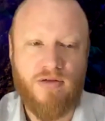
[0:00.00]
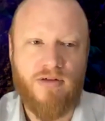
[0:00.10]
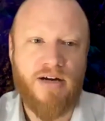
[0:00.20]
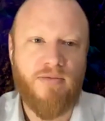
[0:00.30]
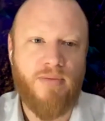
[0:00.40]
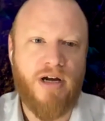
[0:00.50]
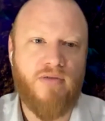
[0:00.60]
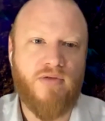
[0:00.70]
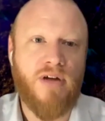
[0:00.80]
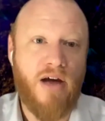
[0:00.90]
a greater amount
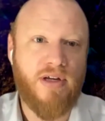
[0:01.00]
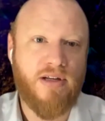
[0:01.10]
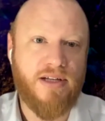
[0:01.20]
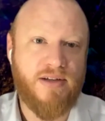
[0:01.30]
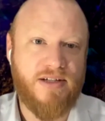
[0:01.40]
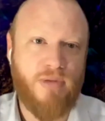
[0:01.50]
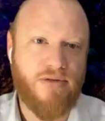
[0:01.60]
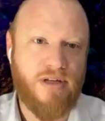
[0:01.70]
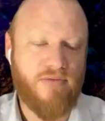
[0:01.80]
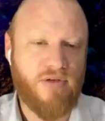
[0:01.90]
of you have at least this
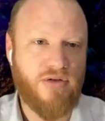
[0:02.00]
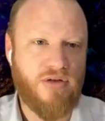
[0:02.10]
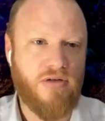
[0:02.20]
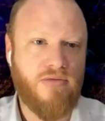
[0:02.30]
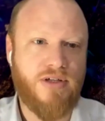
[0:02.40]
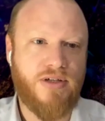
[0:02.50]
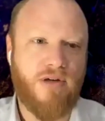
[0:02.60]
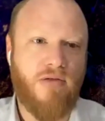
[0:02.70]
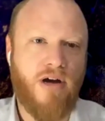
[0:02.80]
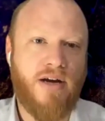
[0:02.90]
pulse level control, which is
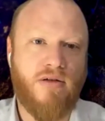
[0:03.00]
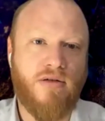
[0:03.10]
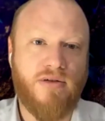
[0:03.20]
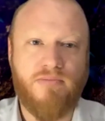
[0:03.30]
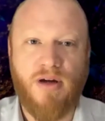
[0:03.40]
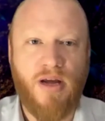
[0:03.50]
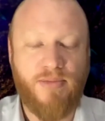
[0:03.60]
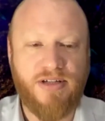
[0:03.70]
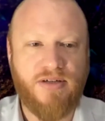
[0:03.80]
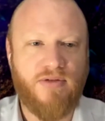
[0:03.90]
required on
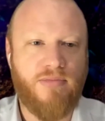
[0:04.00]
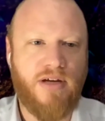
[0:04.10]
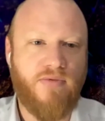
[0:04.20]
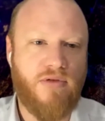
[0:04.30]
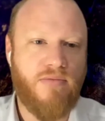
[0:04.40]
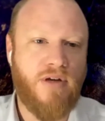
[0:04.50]
perhaps a different platform.